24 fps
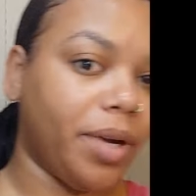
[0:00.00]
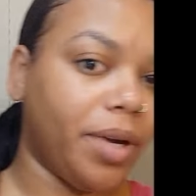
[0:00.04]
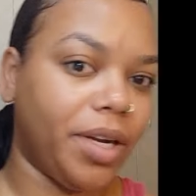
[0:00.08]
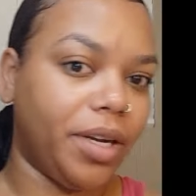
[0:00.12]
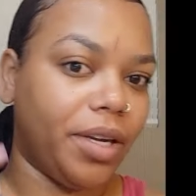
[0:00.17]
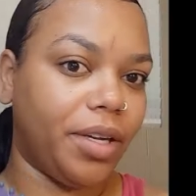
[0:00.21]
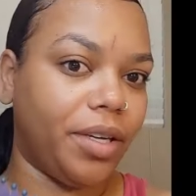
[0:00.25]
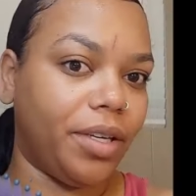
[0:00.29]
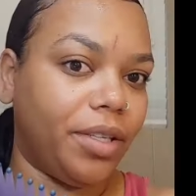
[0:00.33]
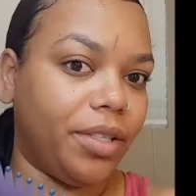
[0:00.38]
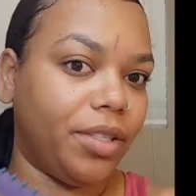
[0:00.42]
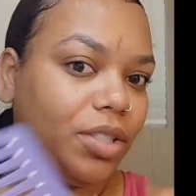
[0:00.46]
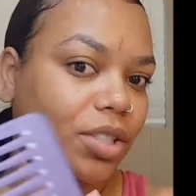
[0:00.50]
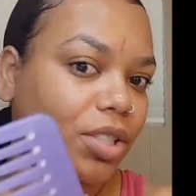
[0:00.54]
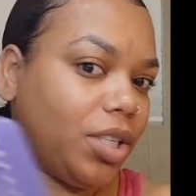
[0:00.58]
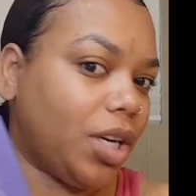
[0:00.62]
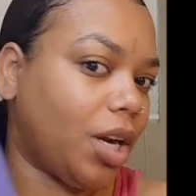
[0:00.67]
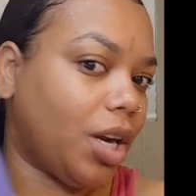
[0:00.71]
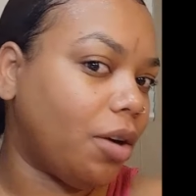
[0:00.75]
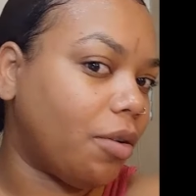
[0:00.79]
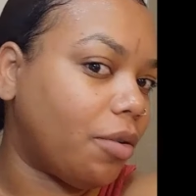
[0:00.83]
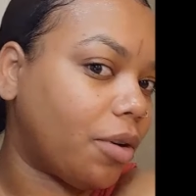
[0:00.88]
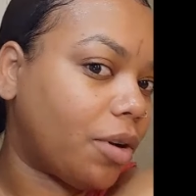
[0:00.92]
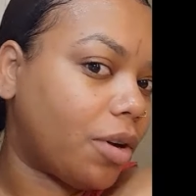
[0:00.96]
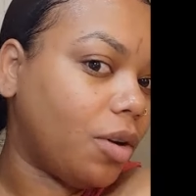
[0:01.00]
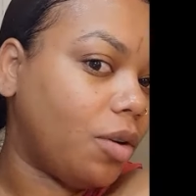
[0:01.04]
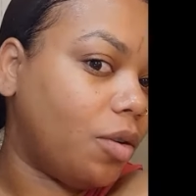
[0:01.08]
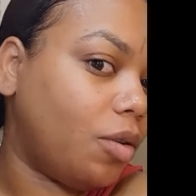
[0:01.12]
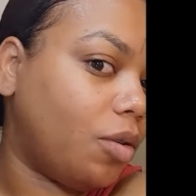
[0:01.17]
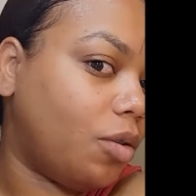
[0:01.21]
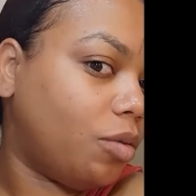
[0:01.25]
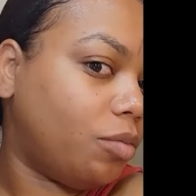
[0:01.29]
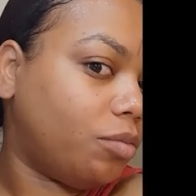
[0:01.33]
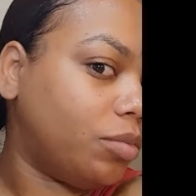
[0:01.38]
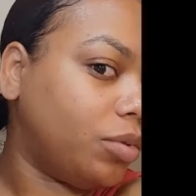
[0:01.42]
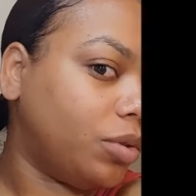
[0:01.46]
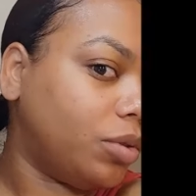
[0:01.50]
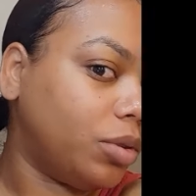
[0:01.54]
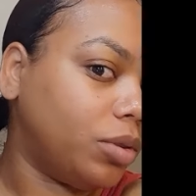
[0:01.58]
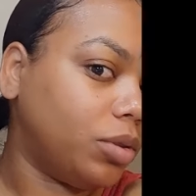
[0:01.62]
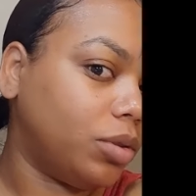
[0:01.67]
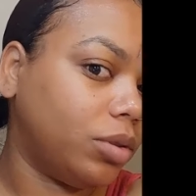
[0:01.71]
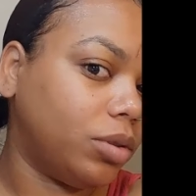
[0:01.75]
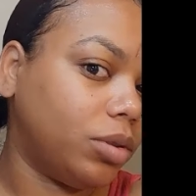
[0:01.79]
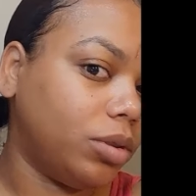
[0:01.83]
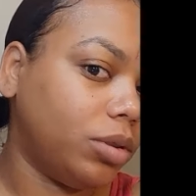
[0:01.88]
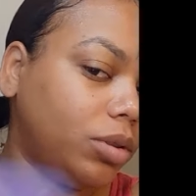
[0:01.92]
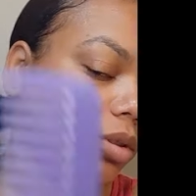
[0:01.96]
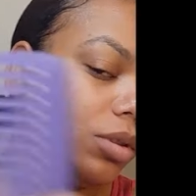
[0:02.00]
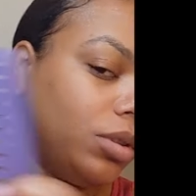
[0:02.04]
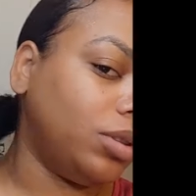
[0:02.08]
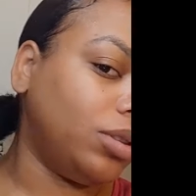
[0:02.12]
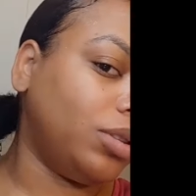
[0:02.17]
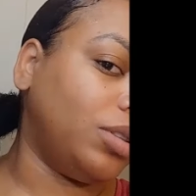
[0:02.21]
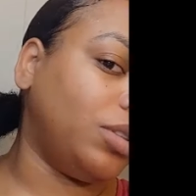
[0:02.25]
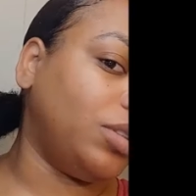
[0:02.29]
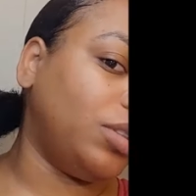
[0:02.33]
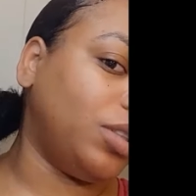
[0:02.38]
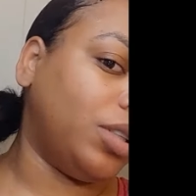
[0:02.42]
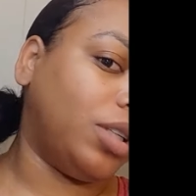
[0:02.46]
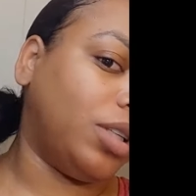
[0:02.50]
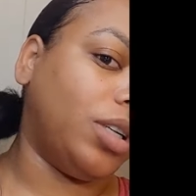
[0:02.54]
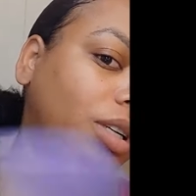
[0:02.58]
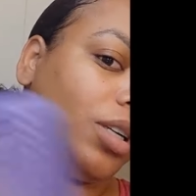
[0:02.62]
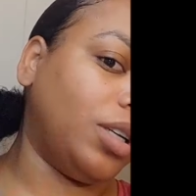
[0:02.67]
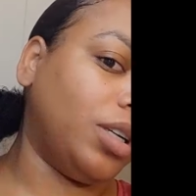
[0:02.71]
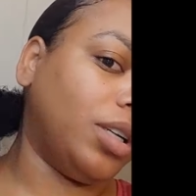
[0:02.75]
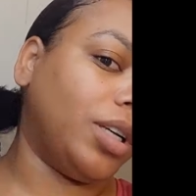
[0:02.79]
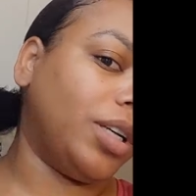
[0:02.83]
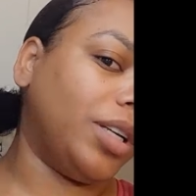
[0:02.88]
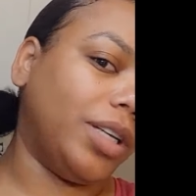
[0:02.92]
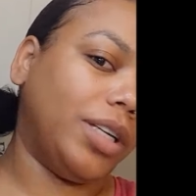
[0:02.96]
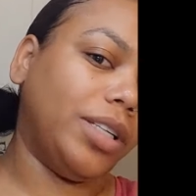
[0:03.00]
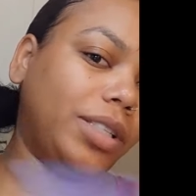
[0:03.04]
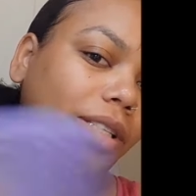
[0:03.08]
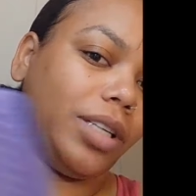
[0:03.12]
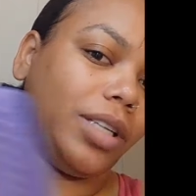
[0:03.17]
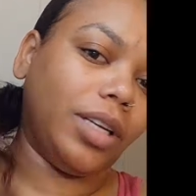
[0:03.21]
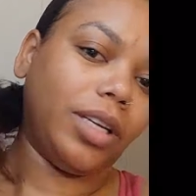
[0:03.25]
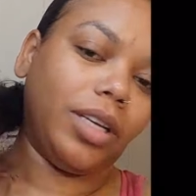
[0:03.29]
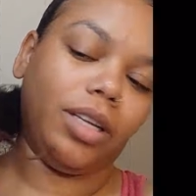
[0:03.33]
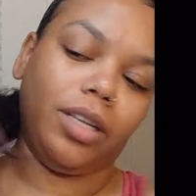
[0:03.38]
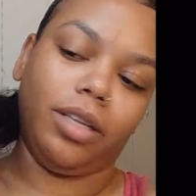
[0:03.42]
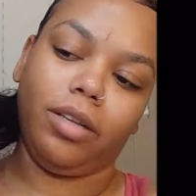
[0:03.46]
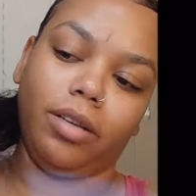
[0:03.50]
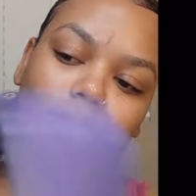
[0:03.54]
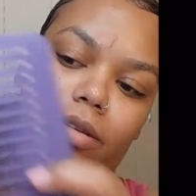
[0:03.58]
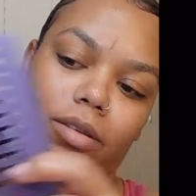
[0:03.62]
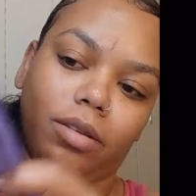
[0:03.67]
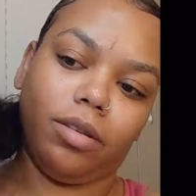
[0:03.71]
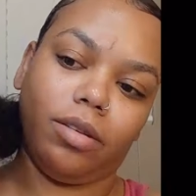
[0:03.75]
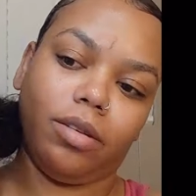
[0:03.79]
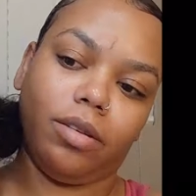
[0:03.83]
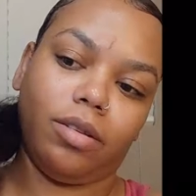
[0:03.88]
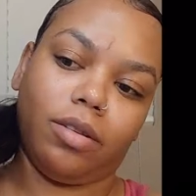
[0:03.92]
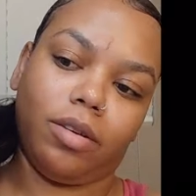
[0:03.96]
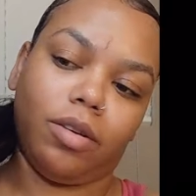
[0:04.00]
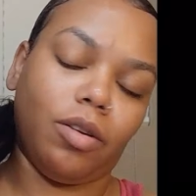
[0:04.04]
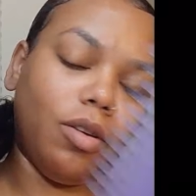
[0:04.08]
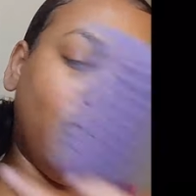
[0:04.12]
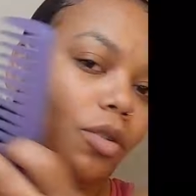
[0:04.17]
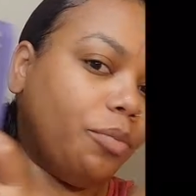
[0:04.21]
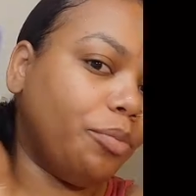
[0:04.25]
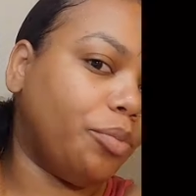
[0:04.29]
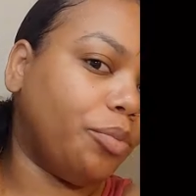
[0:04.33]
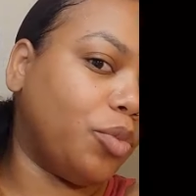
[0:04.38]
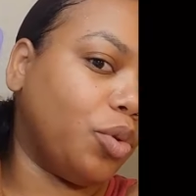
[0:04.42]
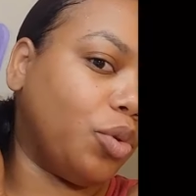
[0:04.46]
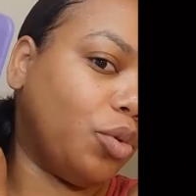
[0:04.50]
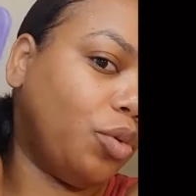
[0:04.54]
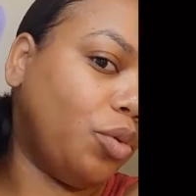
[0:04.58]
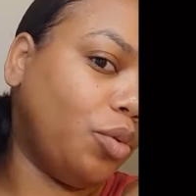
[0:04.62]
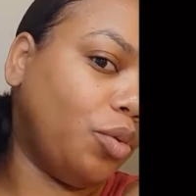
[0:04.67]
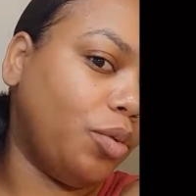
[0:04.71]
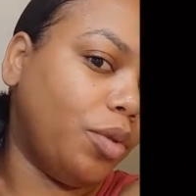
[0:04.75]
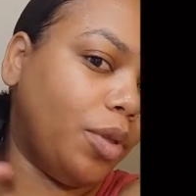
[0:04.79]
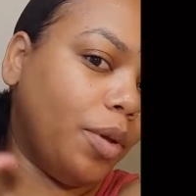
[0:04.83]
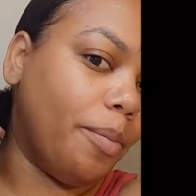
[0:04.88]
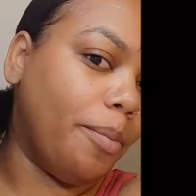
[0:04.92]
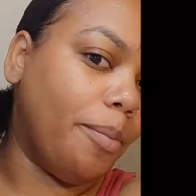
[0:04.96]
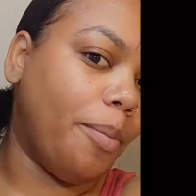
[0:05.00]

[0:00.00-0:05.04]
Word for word: my shower comb and i guess i can comb through the